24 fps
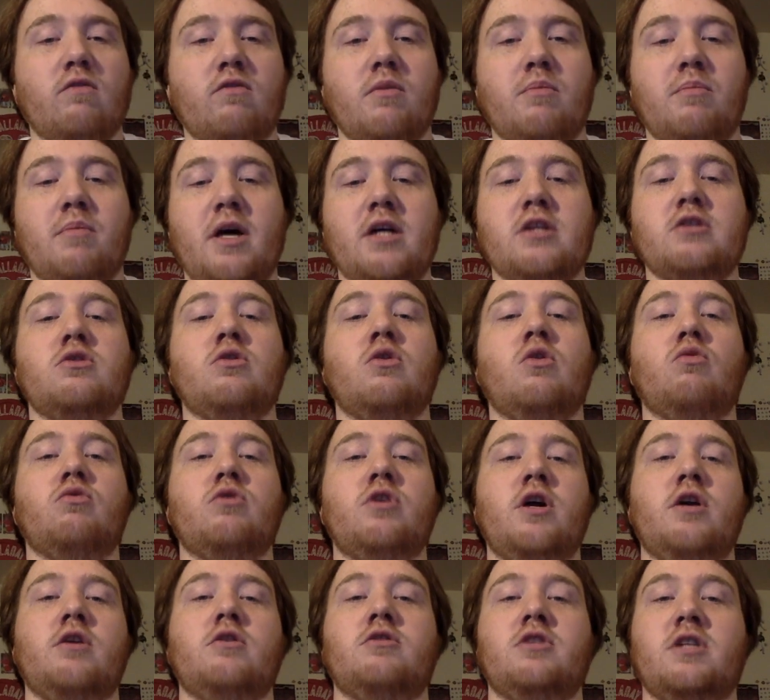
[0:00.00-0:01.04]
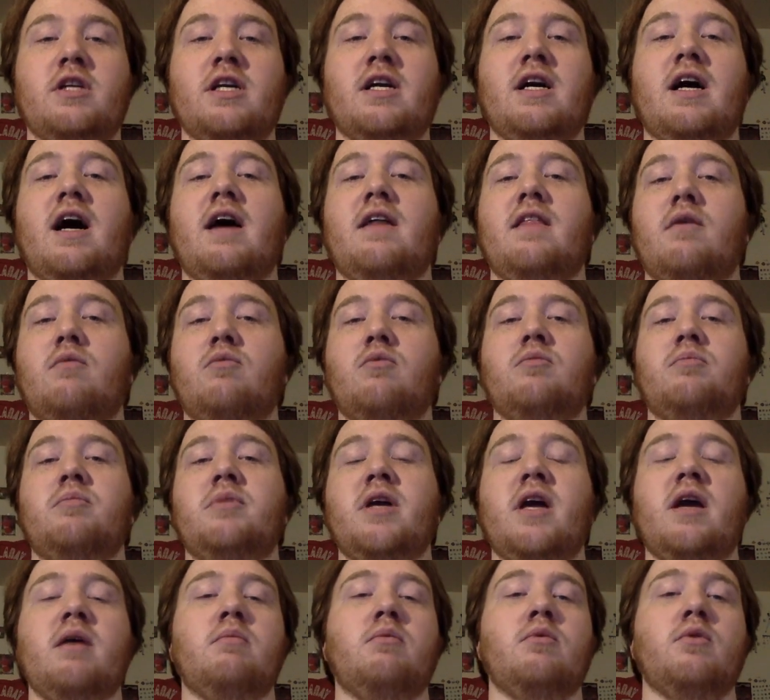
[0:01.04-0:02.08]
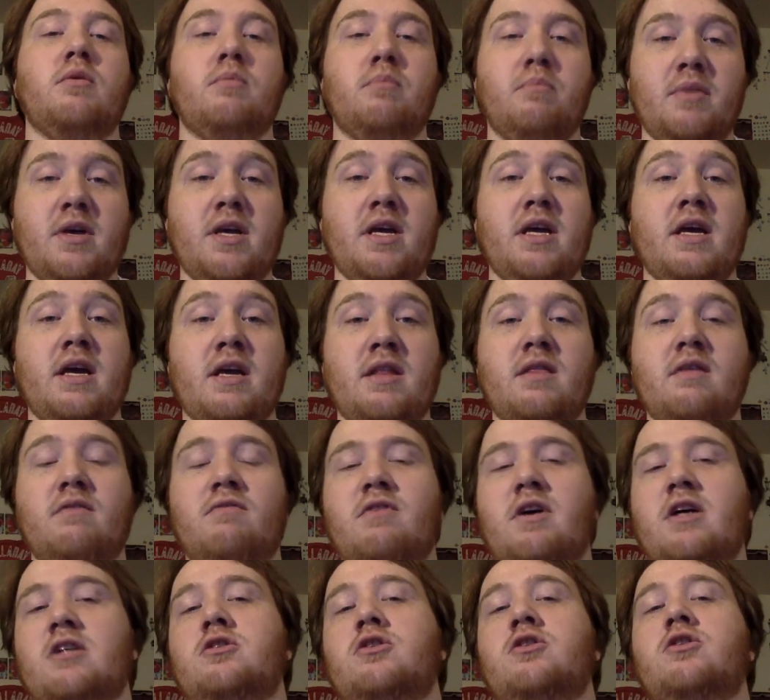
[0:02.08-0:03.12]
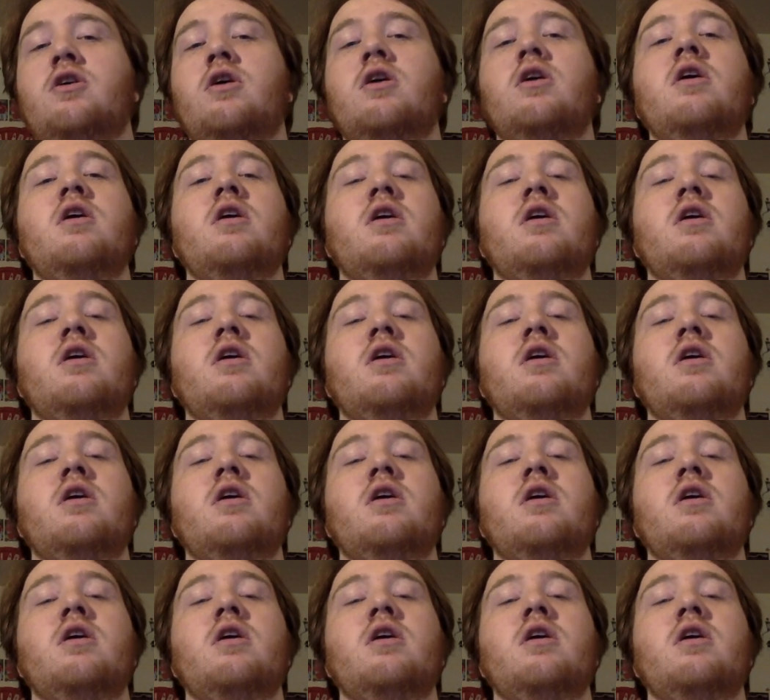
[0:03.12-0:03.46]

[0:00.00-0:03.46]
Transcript: the best goaltenders and a guy that would be able to be in the Vezina